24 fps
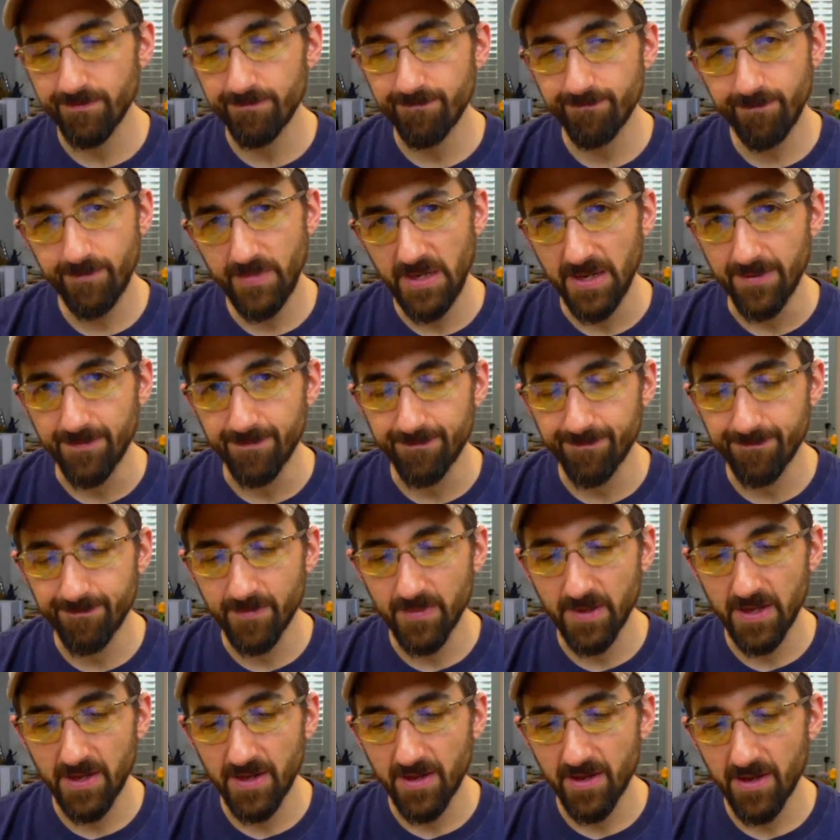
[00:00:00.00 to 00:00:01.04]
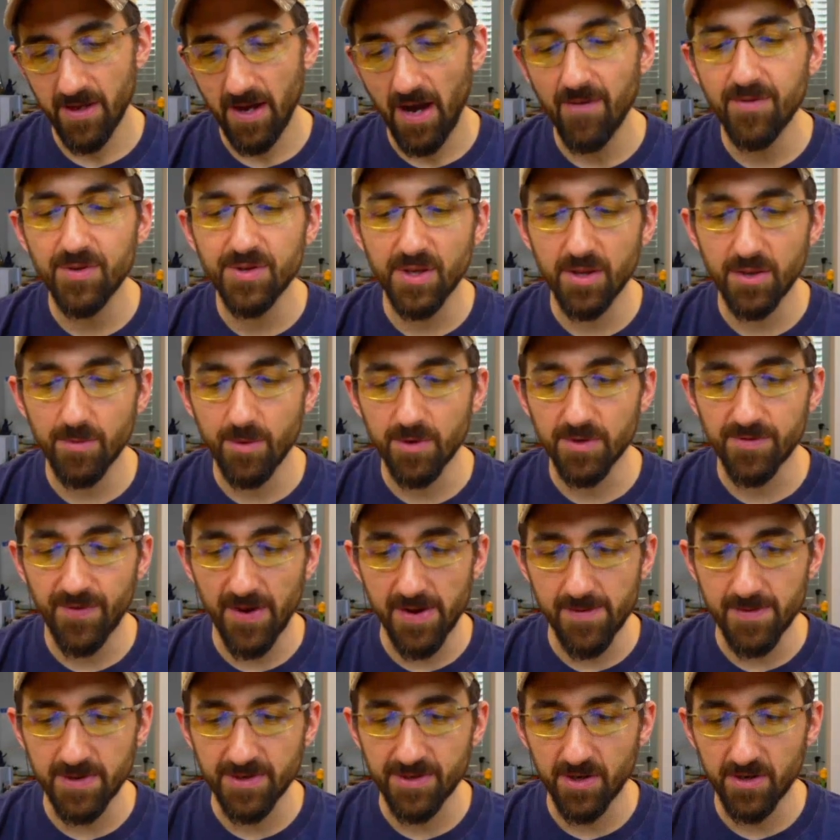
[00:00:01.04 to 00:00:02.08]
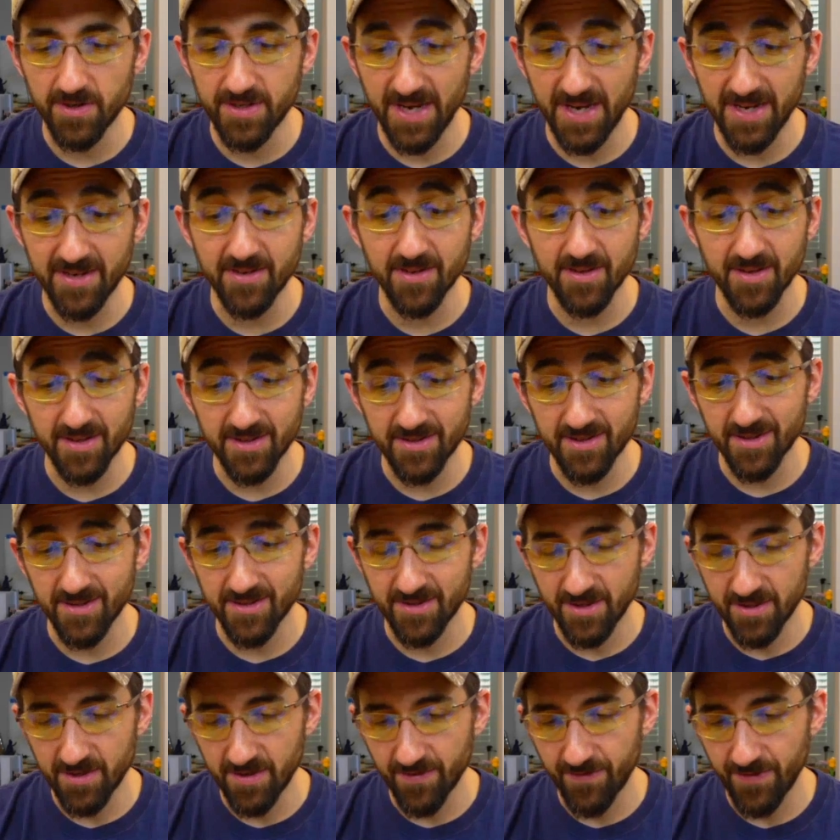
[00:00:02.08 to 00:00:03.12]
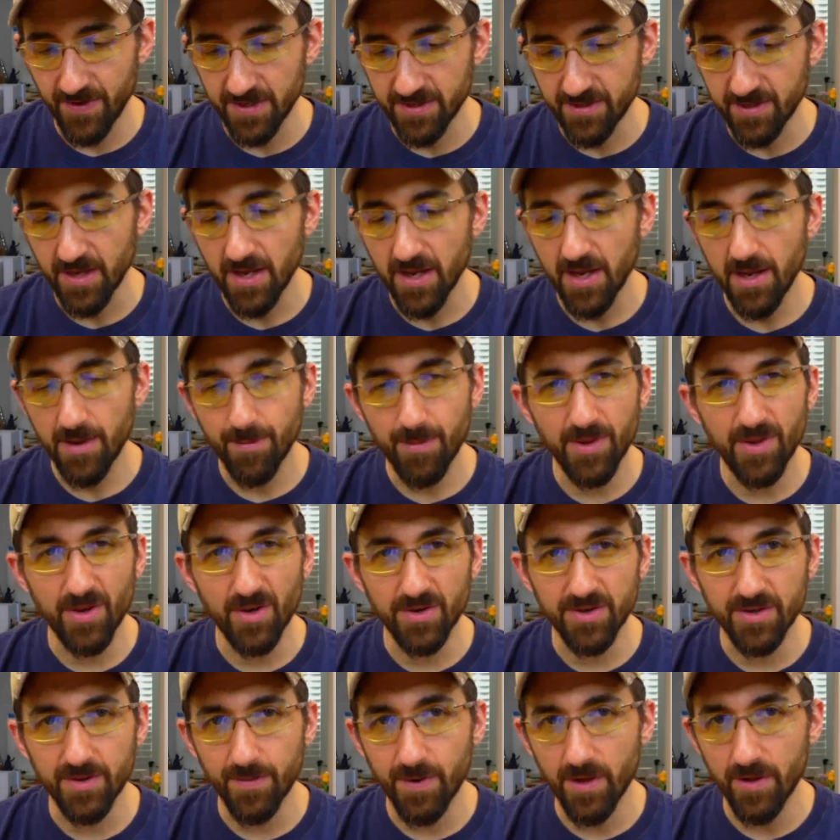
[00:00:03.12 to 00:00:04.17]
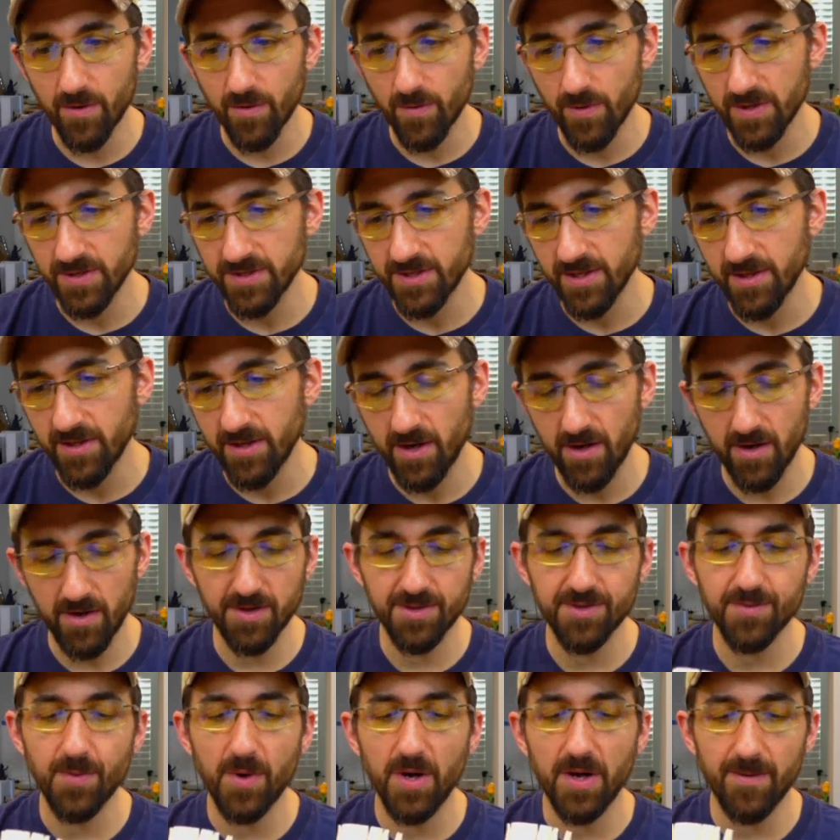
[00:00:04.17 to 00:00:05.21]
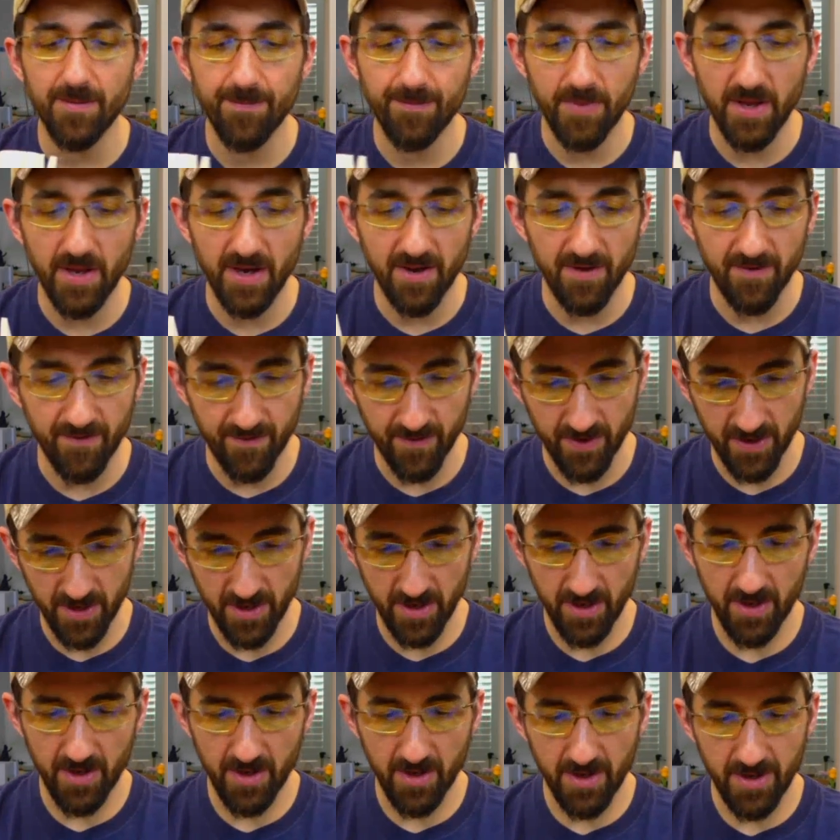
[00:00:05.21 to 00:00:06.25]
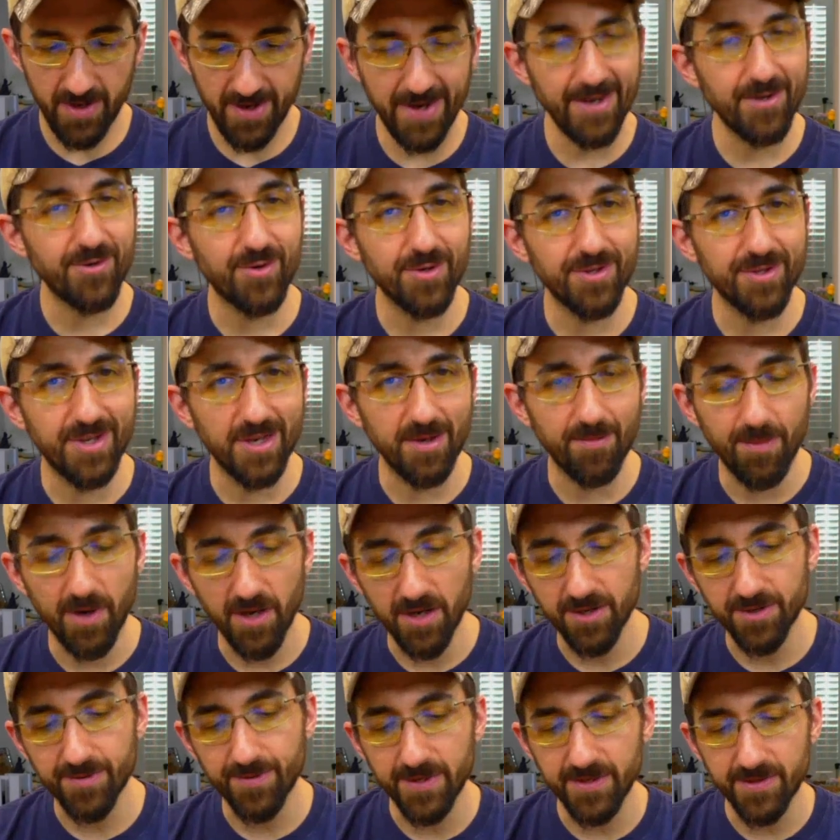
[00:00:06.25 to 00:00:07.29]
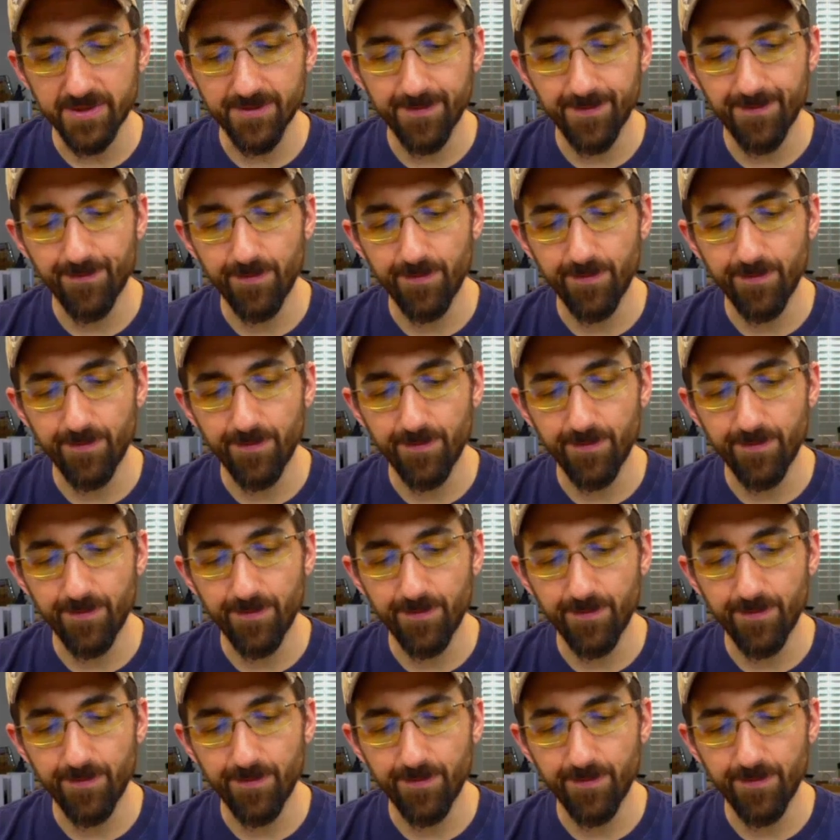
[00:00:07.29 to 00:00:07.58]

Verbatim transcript: Yeah. Obviously, the most famous are Tantalus and Sisyphus, but there are some other ones in there as well that have interesting punishments.